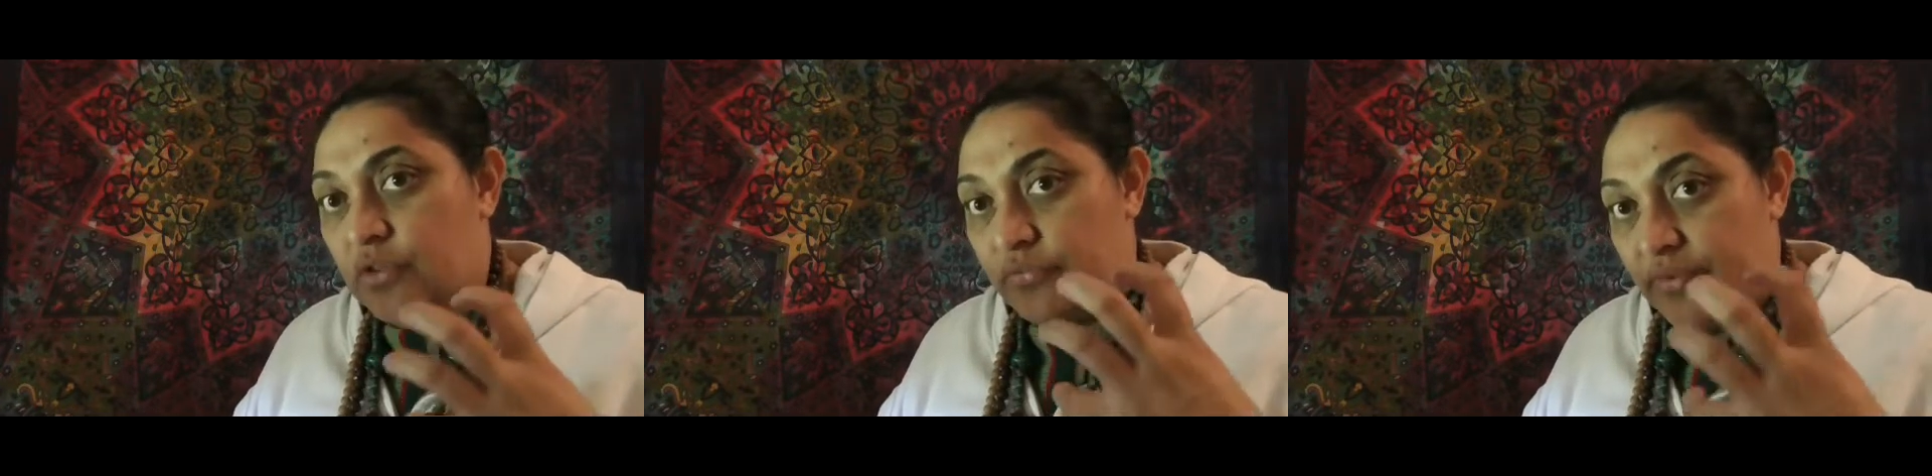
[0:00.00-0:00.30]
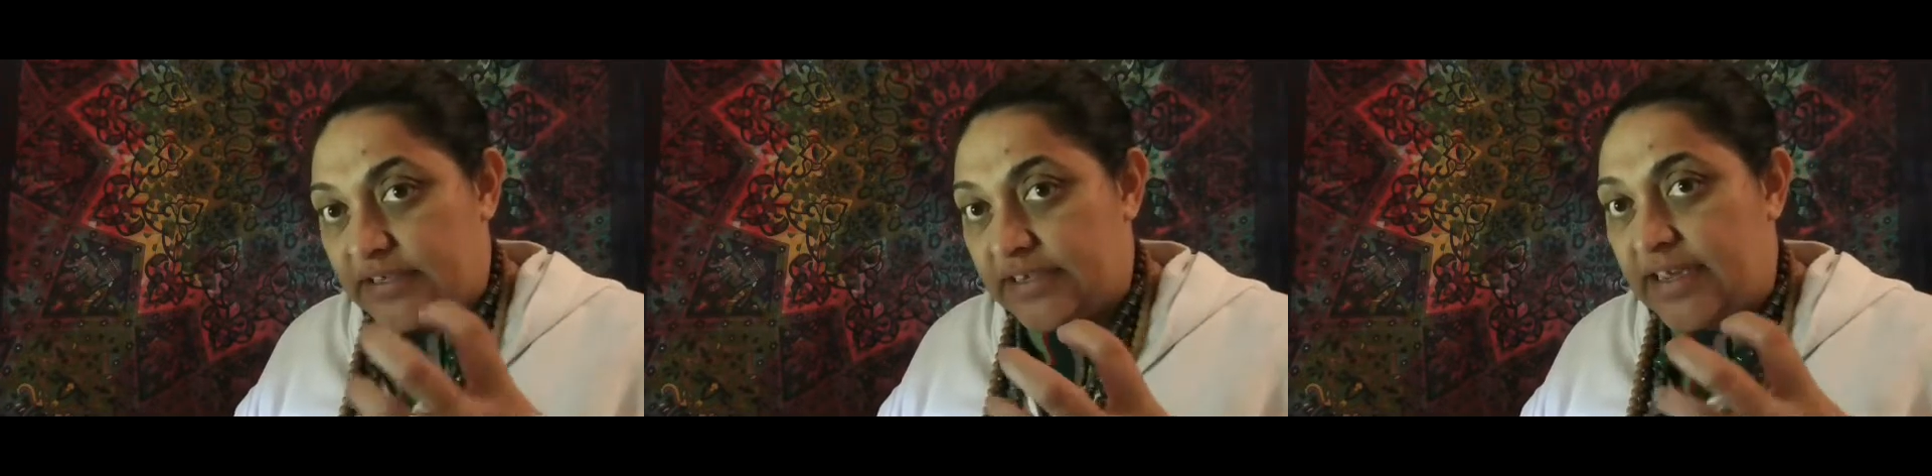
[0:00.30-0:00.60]
that
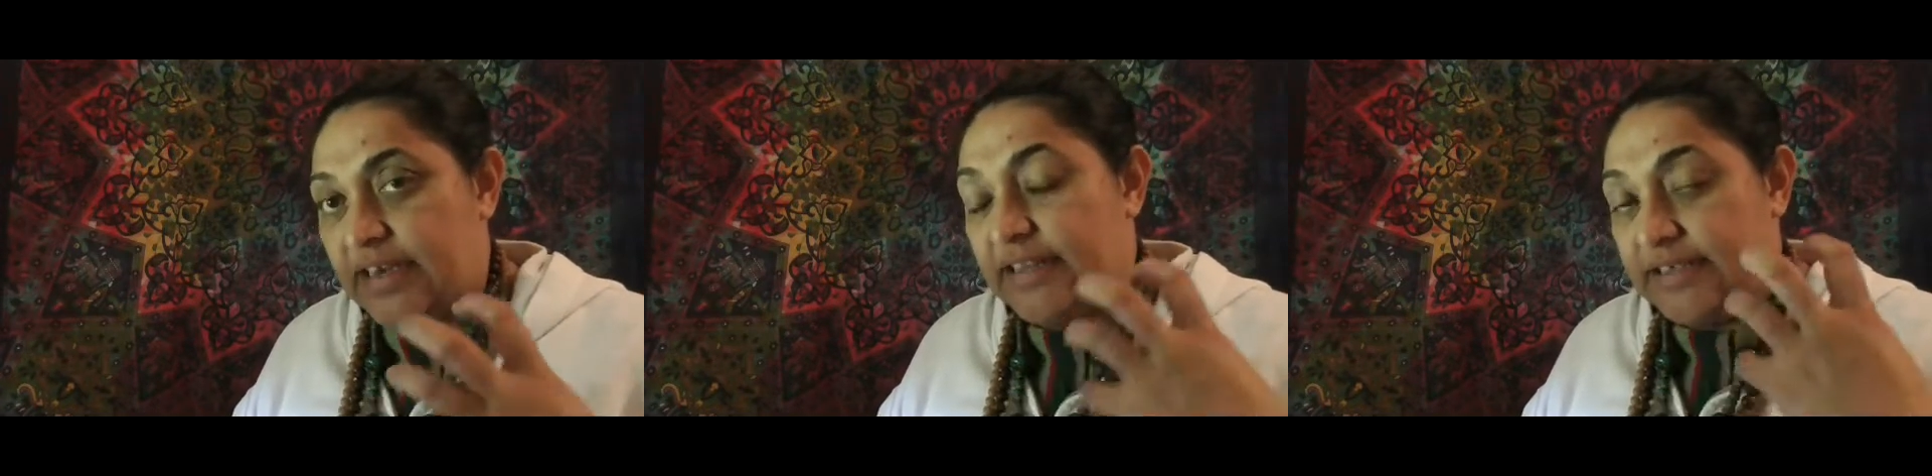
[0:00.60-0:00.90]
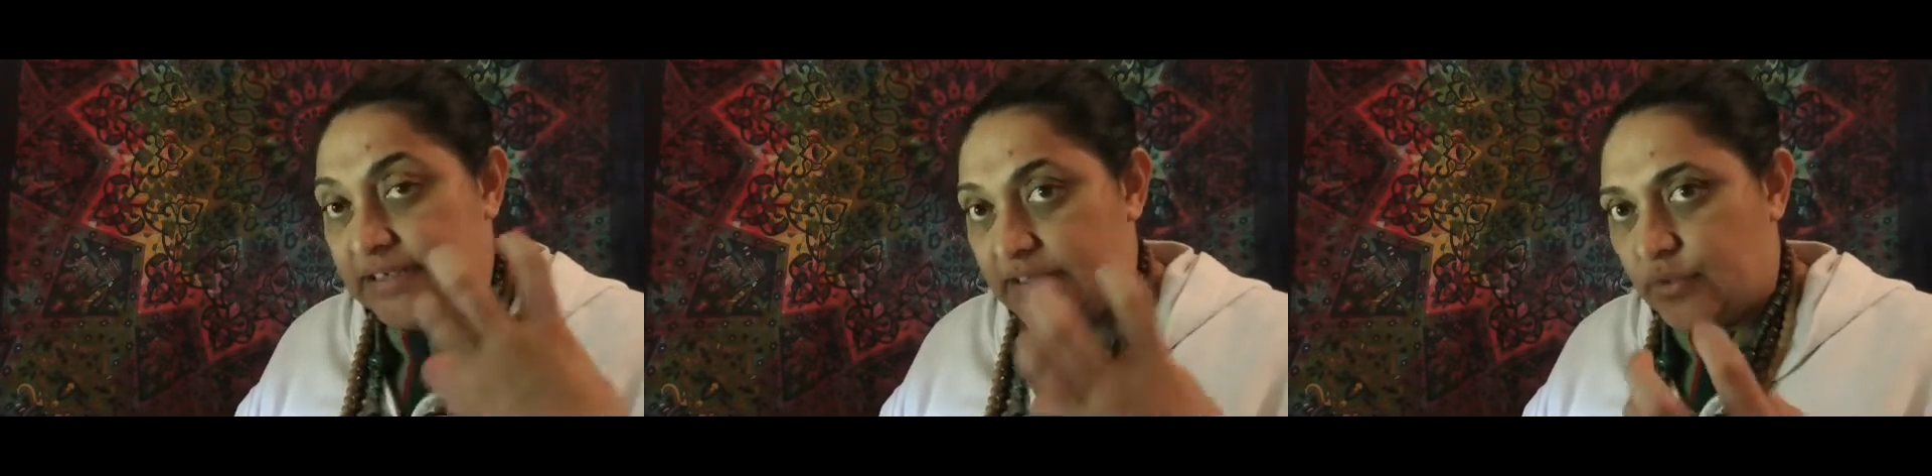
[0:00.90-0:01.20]
resonate and
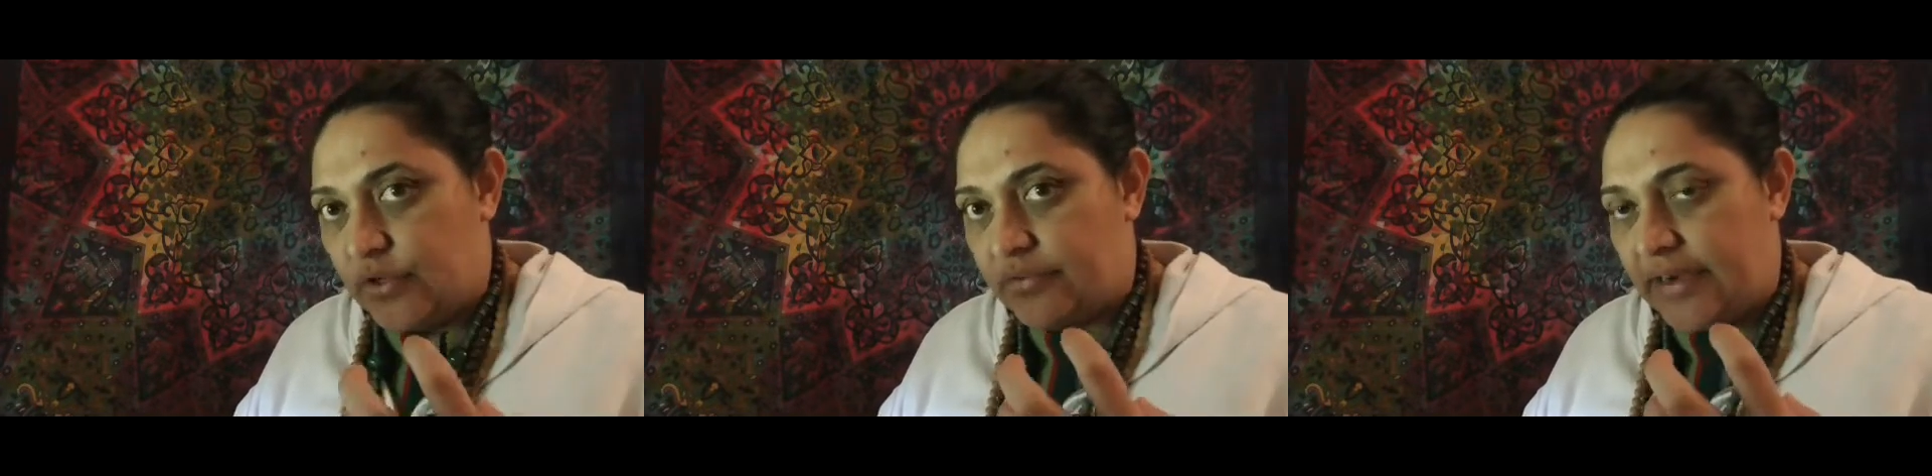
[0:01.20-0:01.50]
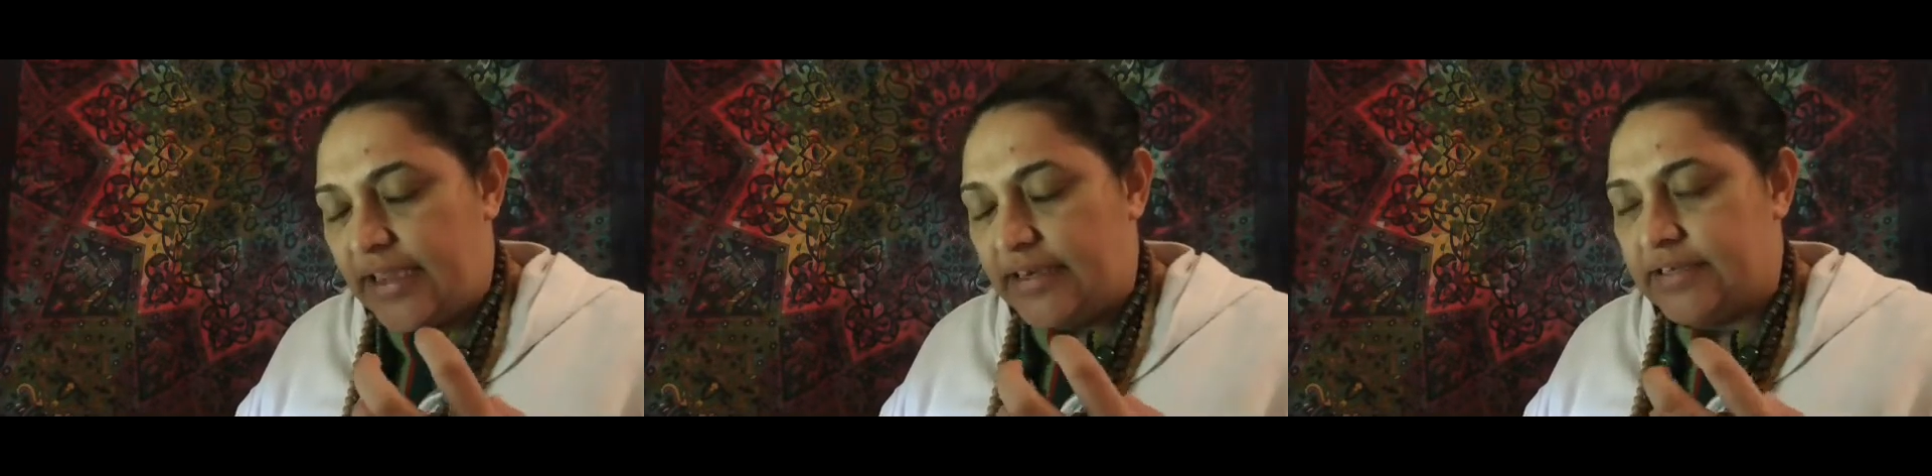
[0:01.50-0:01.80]
this is work
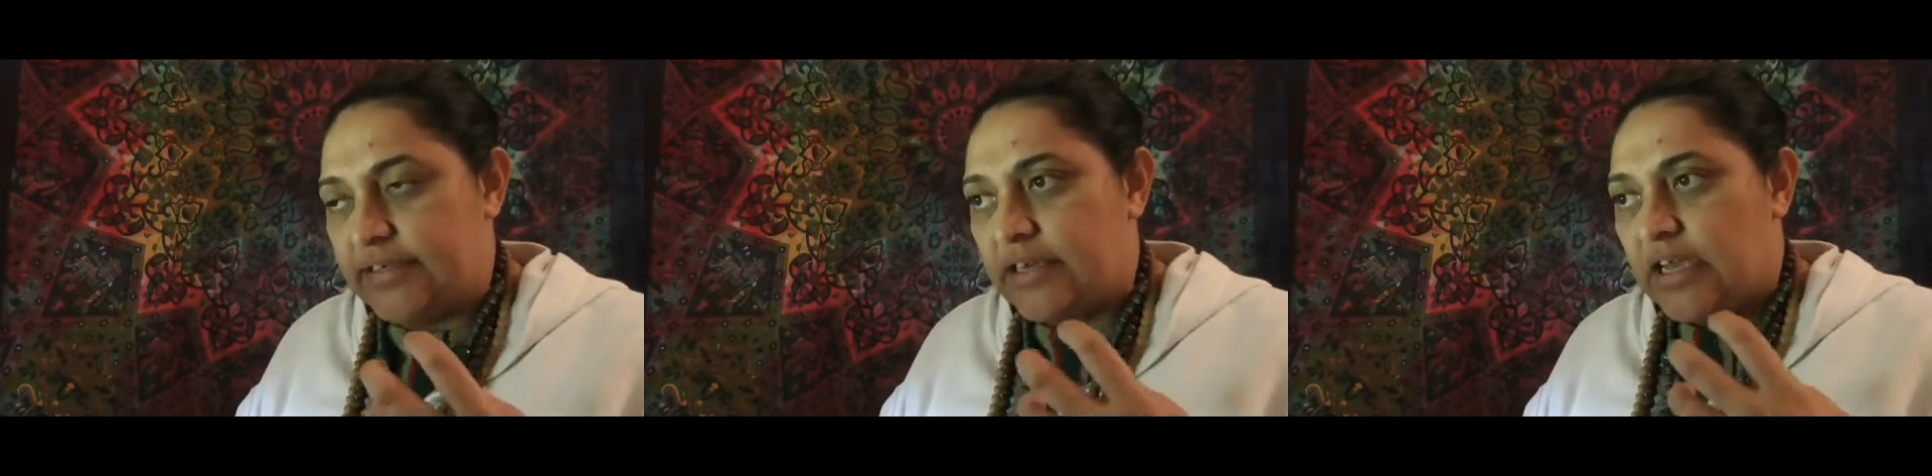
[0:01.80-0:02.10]
related,